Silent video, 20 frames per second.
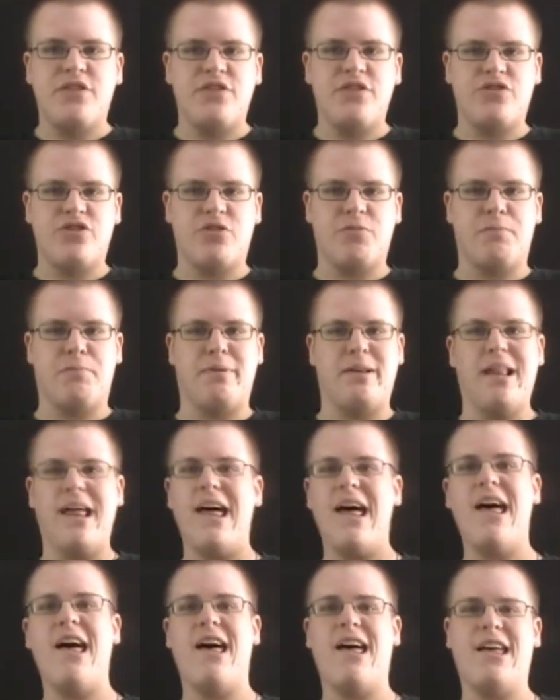is just
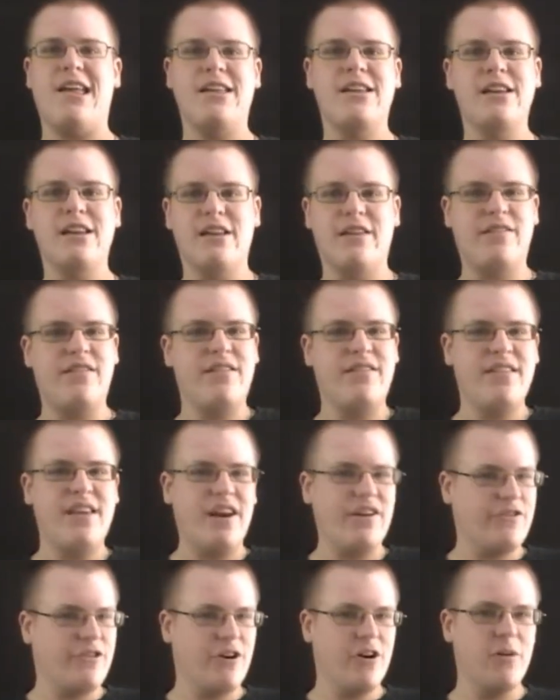blah. Is, is
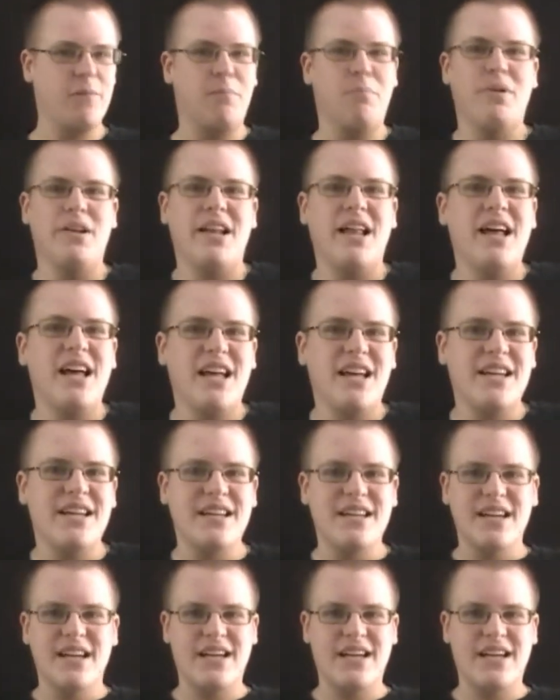that a term, blah?